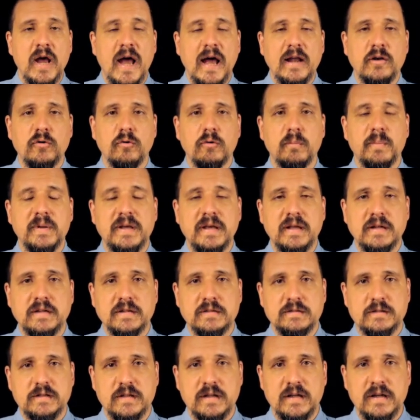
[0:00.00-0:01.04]
and you will begin to
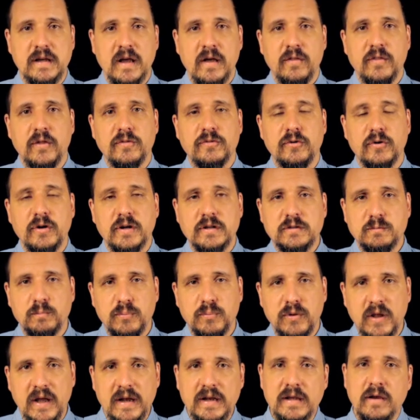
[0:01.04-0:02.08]
see that there is
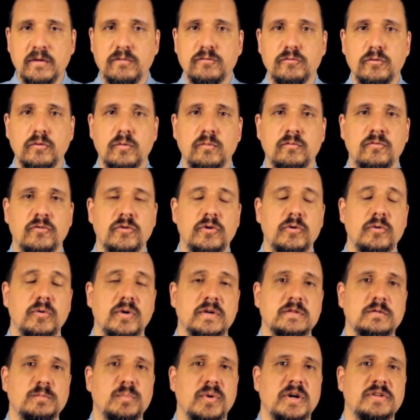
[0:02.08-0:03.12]
plenty of room for you to
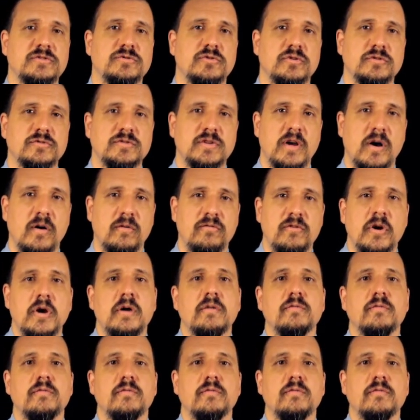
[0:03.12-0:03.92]
express yourself,